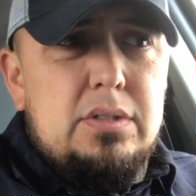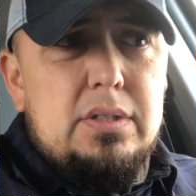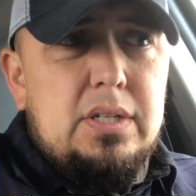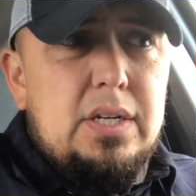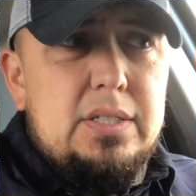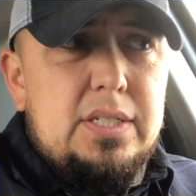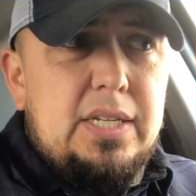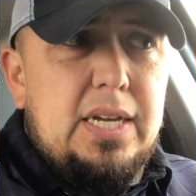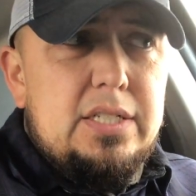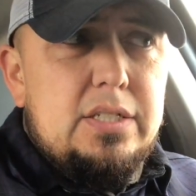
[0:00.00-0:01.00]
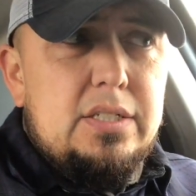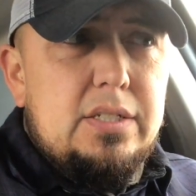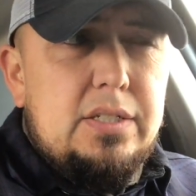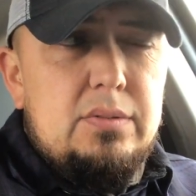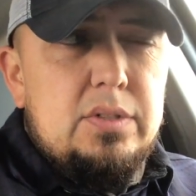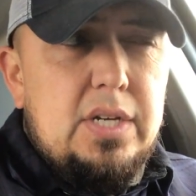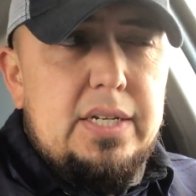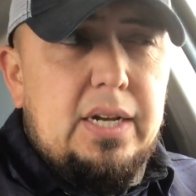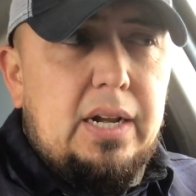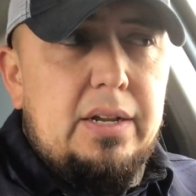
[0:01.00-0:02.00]
to the Guns and Gadgets because he was
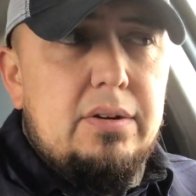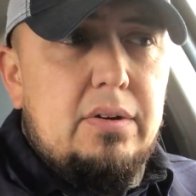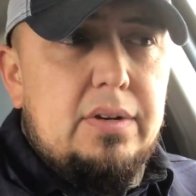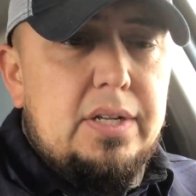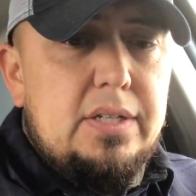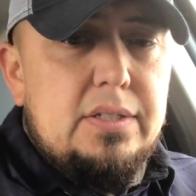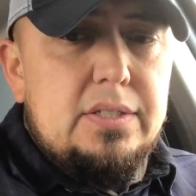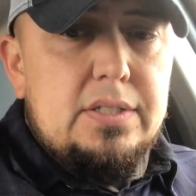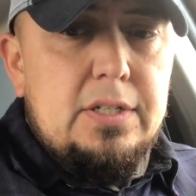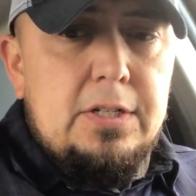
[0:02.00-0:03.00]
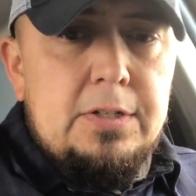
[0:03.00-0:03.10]
kind of clear on his.